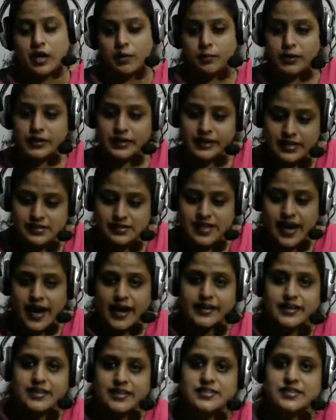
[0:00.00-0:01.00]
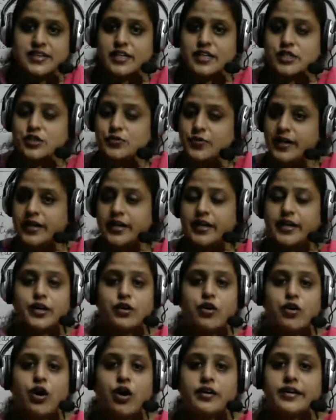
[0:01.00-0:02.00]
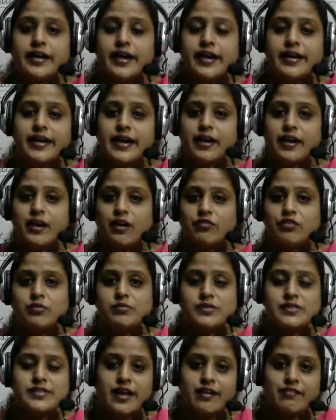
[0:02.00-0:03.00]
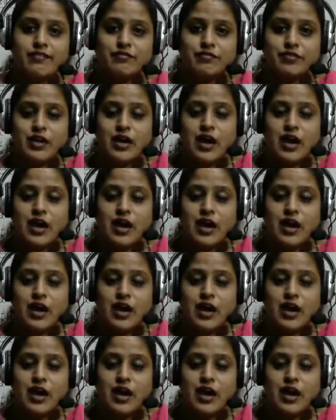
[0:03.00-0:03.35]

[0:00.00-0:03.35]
But he is at a stage where he cannot take care of himself.